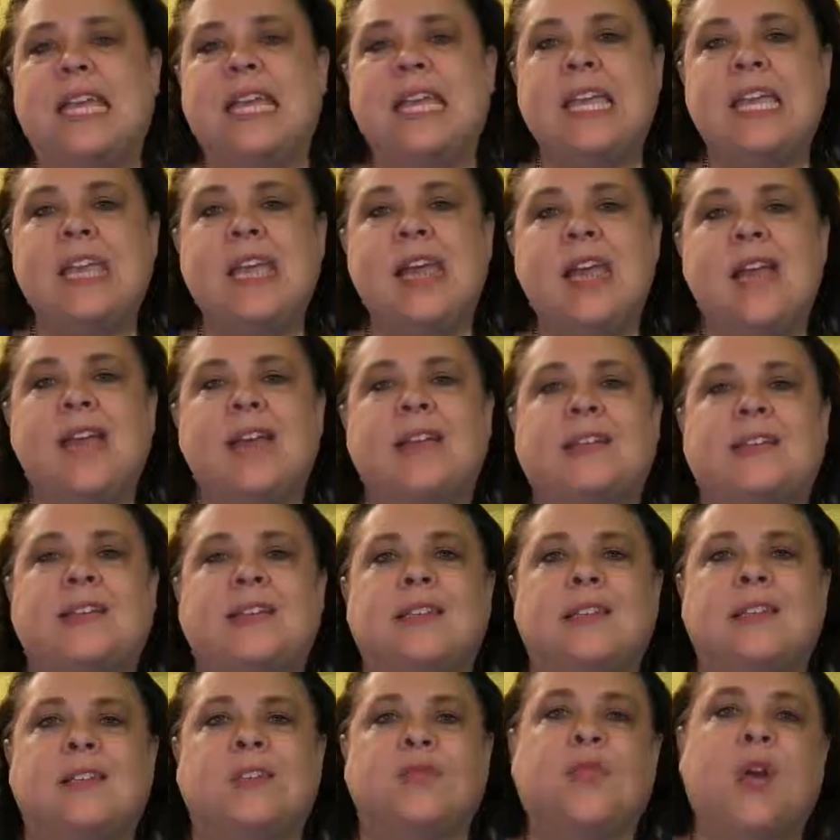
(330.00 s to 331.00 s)

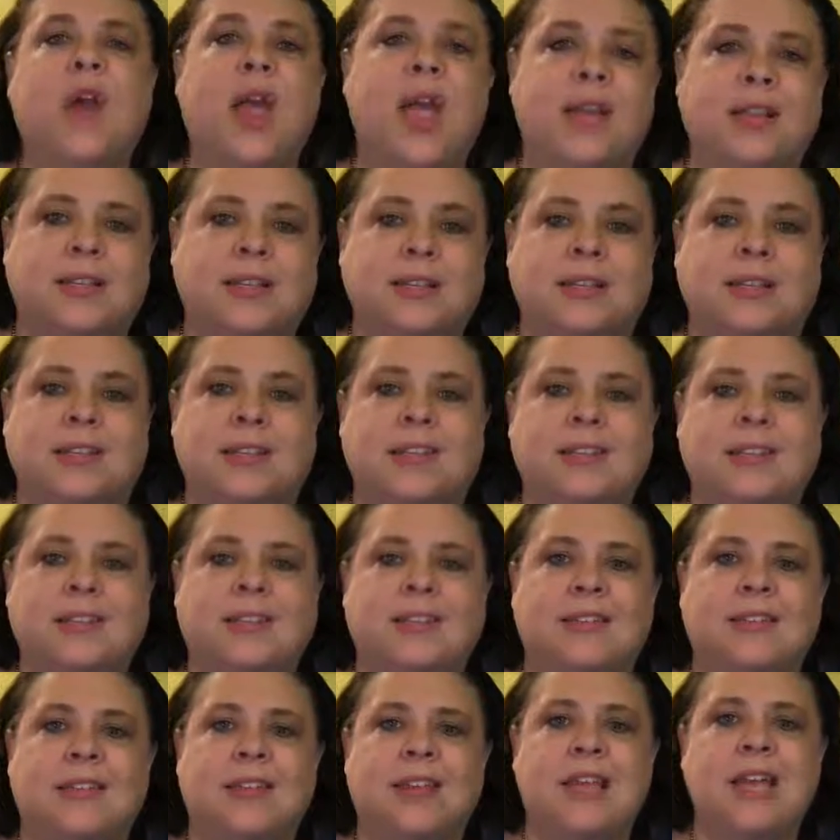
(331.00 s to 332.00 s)
EX is for
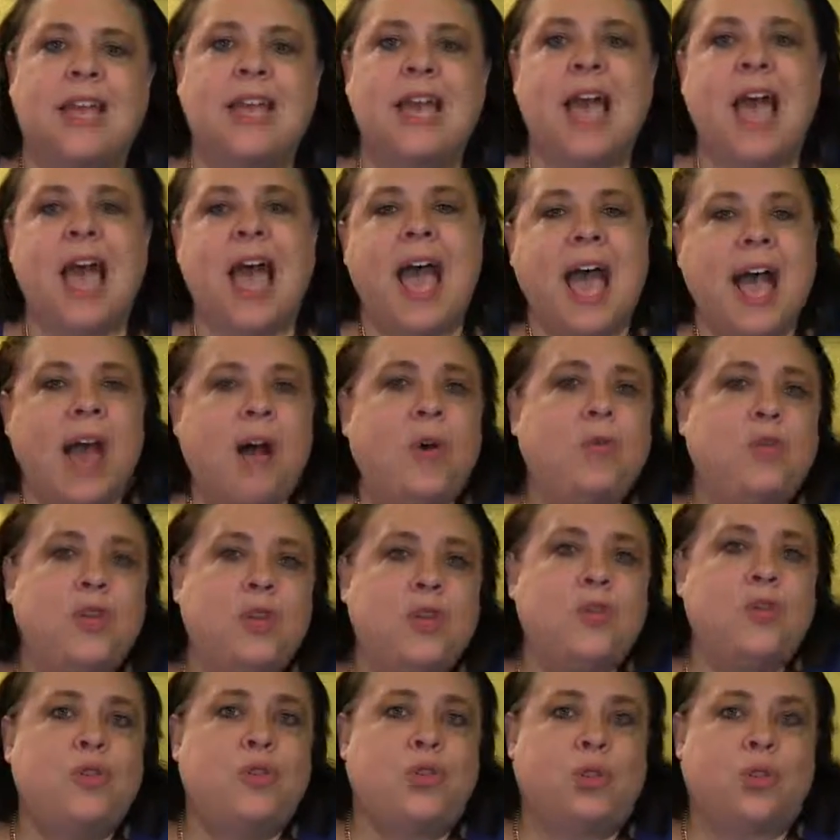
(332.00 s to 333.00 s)
excellence. How do
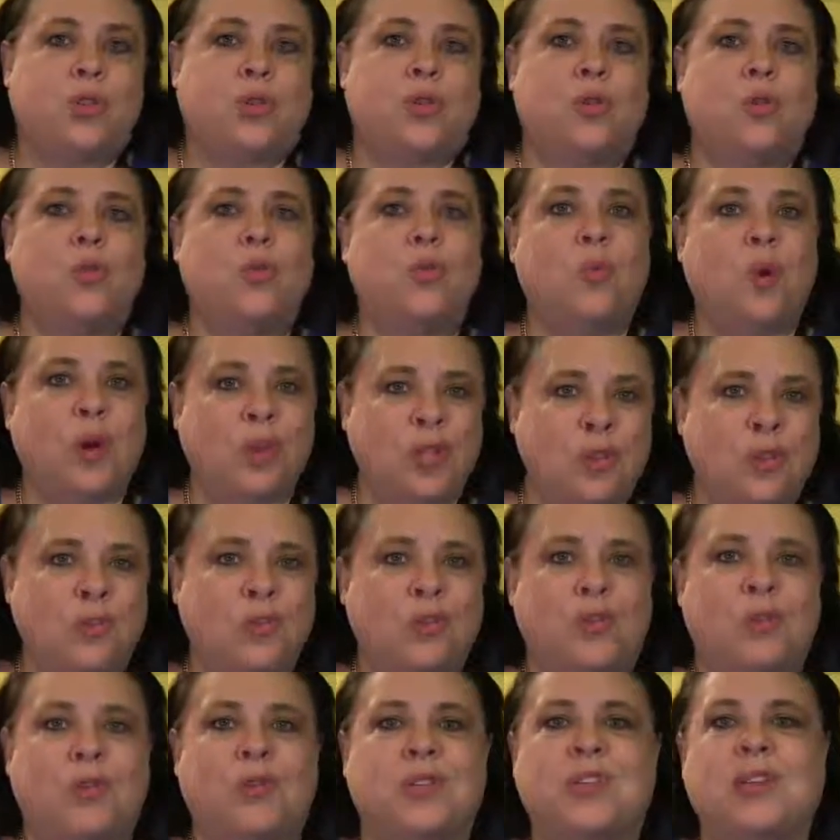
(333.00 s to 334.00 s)
you do what you
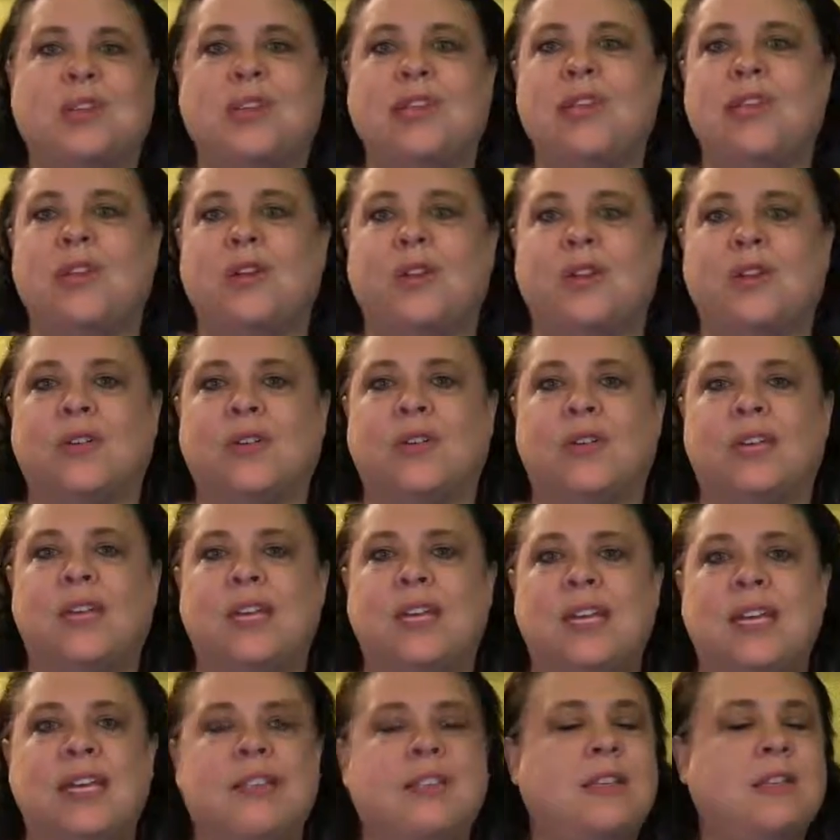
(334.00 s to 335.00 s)
do as a leader?
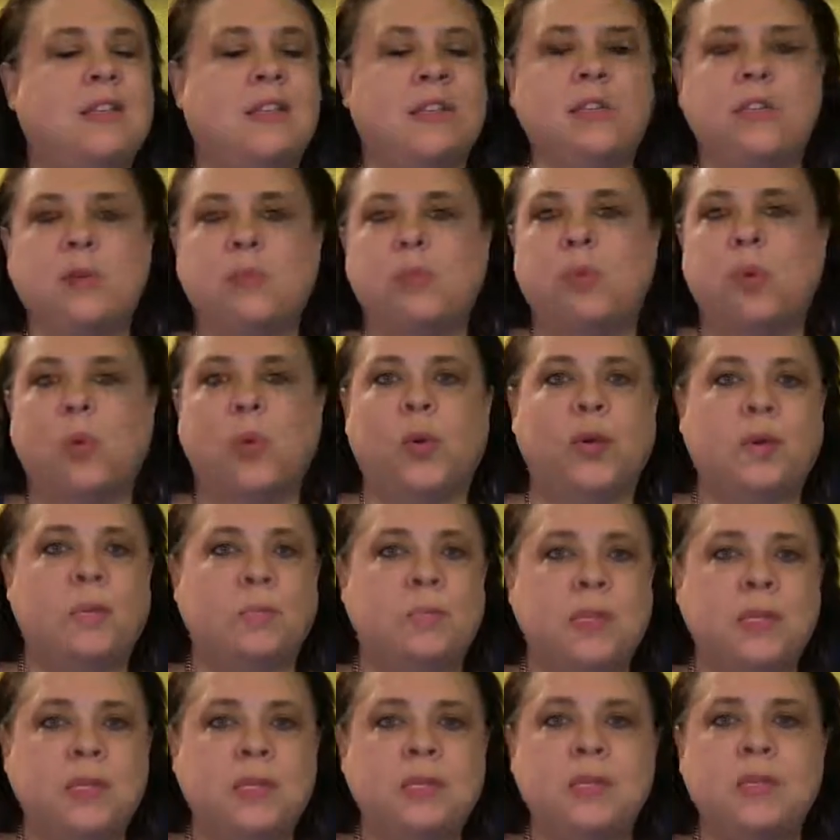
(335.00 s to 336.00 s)
This is employing
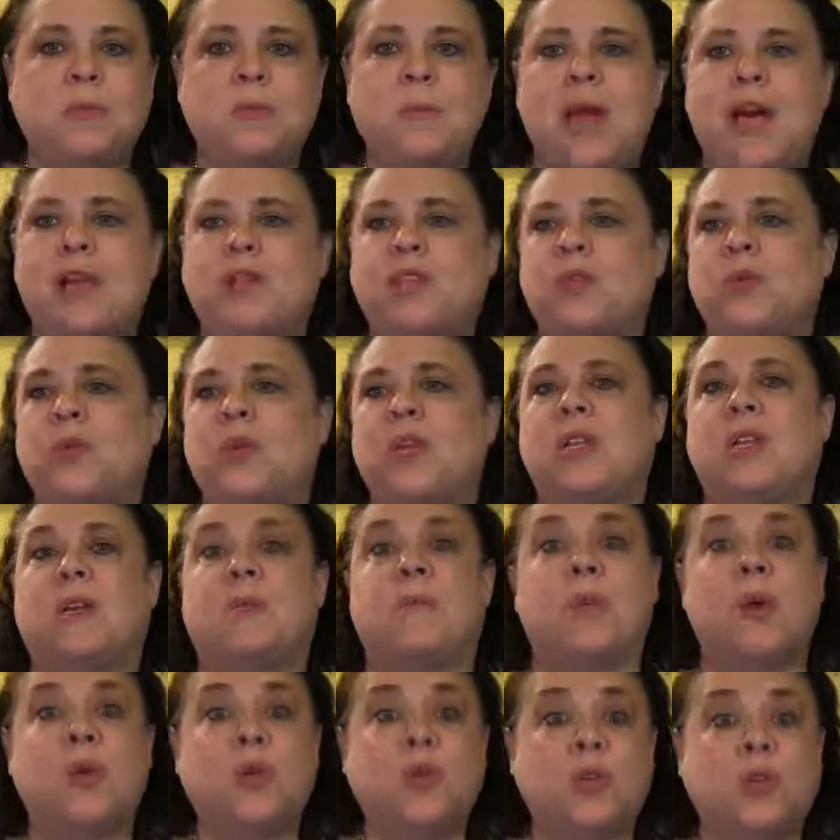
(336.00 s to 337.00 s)
business mastery and
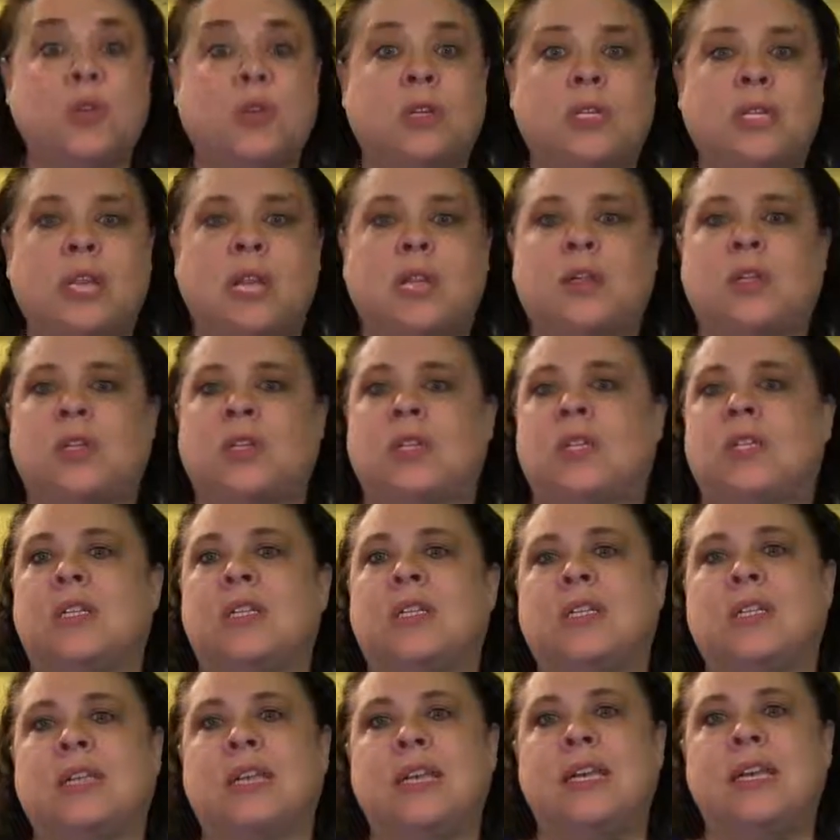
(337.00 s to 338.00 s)
emotional
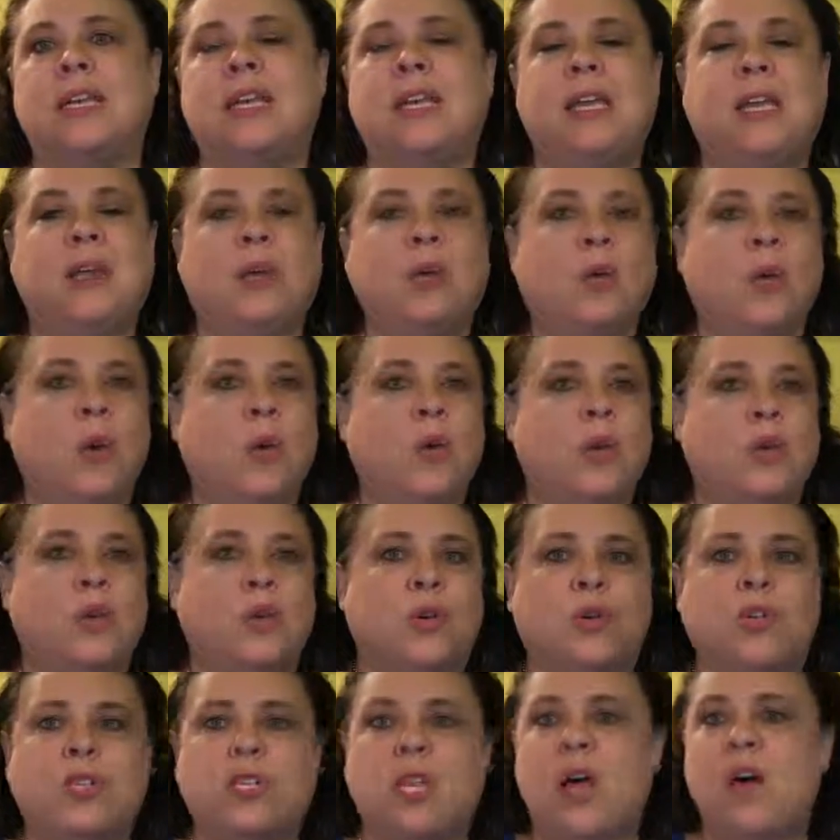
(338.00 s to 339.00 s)
intelligence in growing
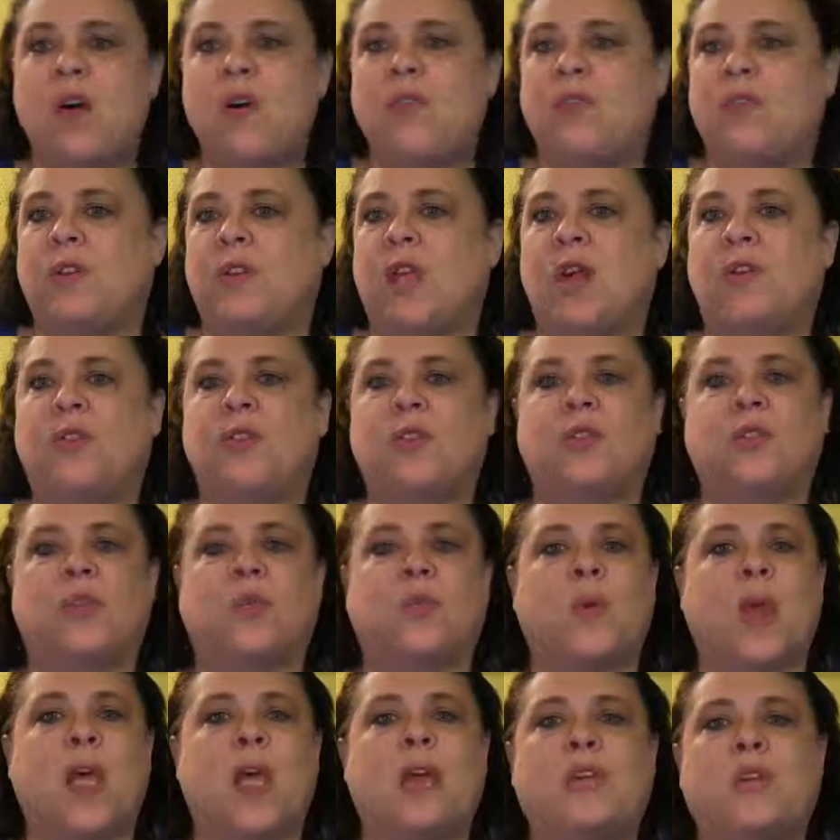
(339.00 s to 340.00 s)
yourself and others
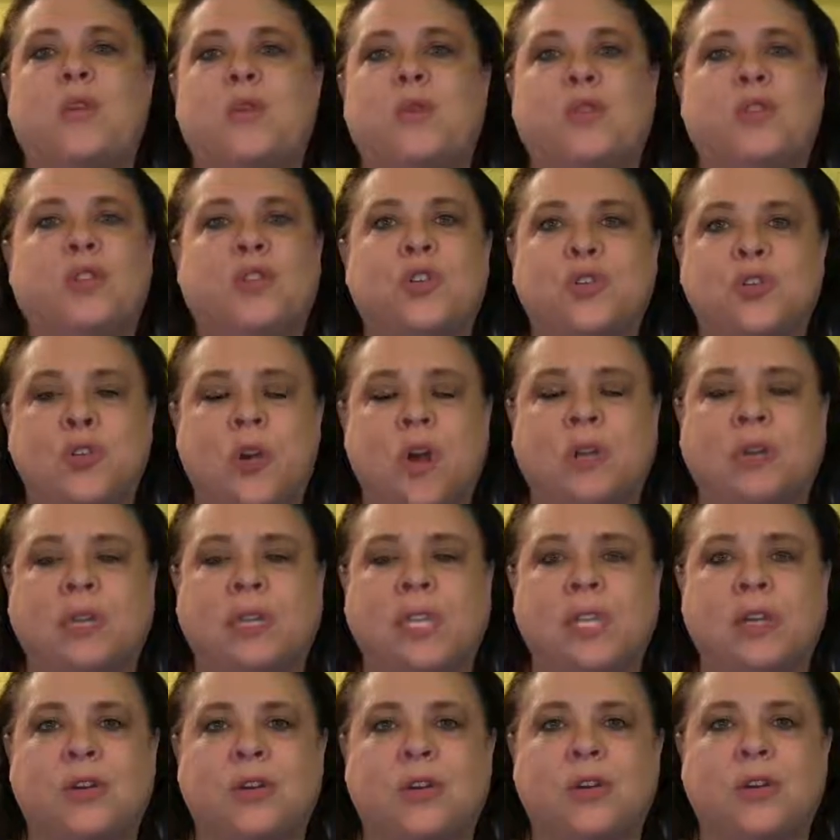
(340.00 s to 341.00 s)
around you into strong
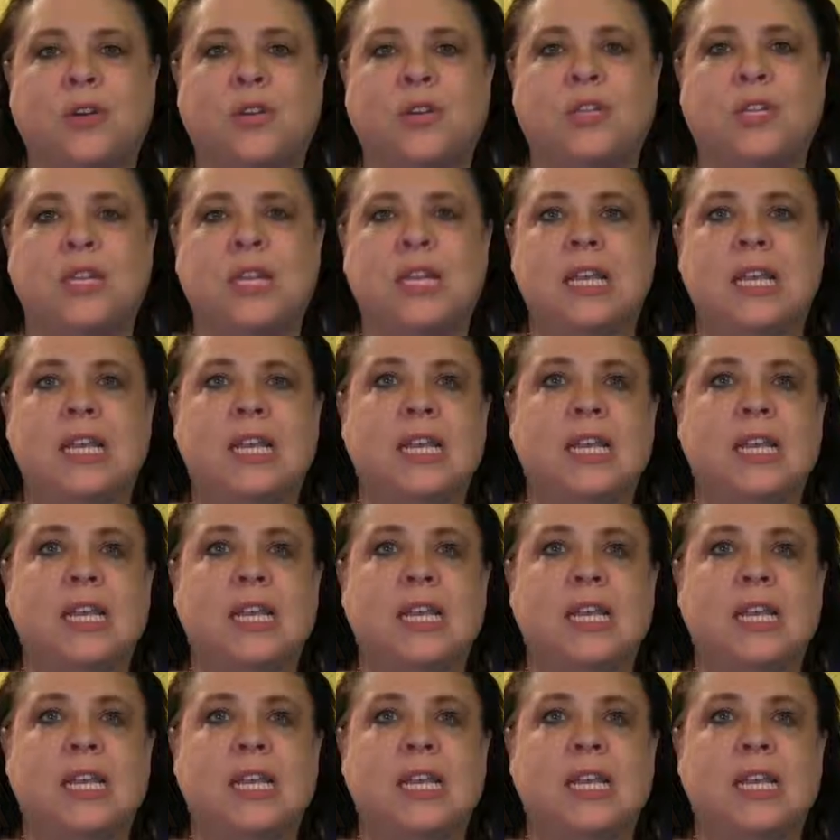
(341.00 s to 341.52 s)
leaders.